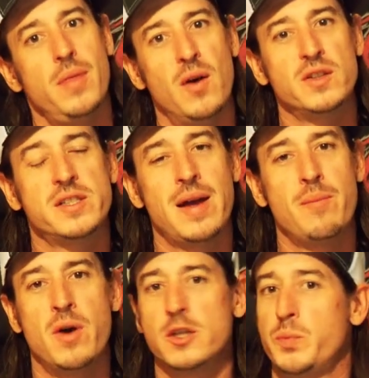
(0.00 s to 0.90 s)
No, it's
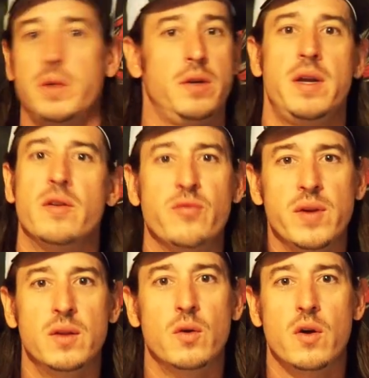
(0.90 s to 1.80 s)
not much, but you're getting a
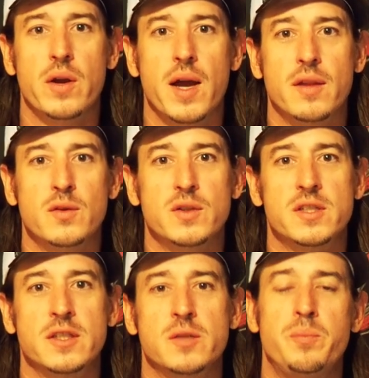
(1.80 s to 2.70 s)
free lure. All you got to do is
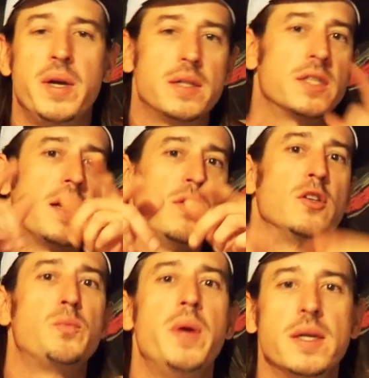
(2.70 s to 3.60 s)
send some pics. Send
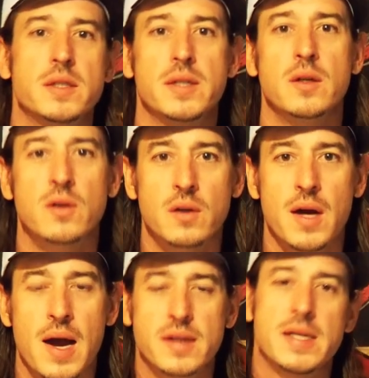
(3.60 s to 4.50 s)
those pics,
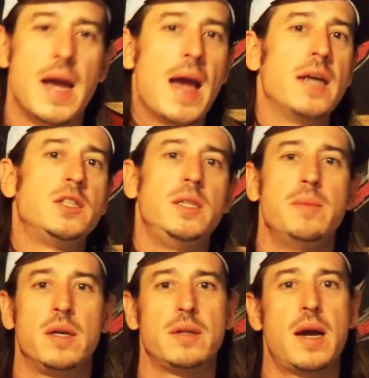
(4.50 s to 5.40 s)

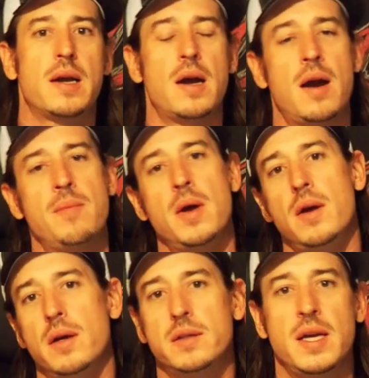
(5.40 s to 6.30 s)
singlehookhogs@gmail.com.
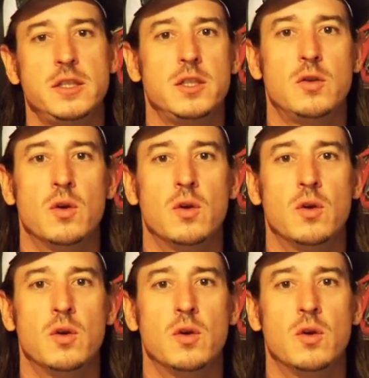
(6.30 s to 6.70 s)
Attention,